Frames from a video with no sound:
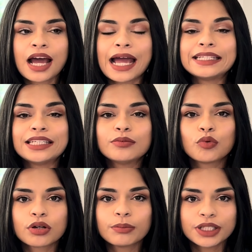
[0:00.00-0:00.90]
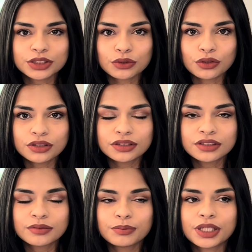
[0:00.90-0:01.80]
I need more muscle,
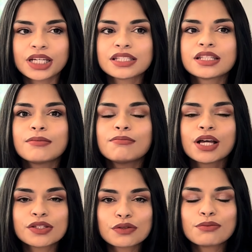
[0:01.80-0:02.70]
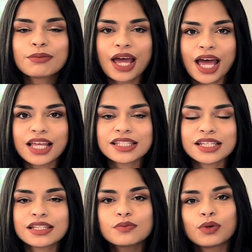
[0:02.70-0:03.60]
because the muscle mass
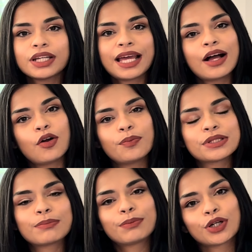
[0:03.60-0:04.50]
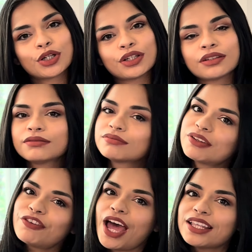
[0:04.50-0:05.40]
is what helps burn
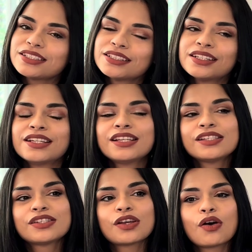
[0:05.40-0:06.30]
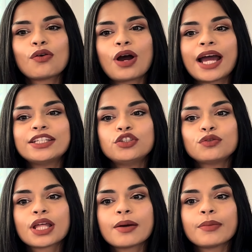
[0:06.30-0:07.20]
the fat. So I
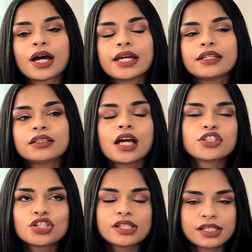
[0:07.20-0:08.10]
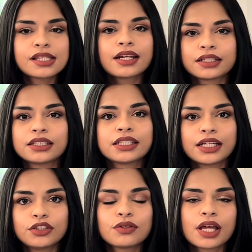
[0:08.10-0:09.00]
knew that not just aesthetically,
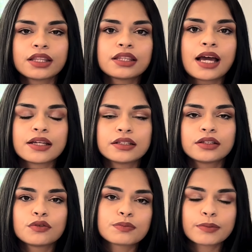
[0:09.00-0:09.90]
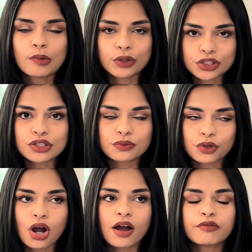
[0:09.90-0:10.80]
I knew that those proportions
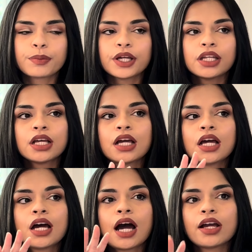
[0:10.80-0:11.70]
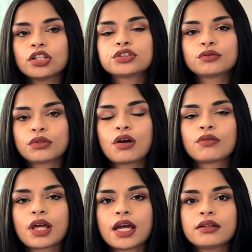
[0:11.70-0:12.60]
were off, but I also
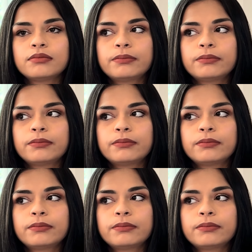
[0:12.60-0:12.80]
know that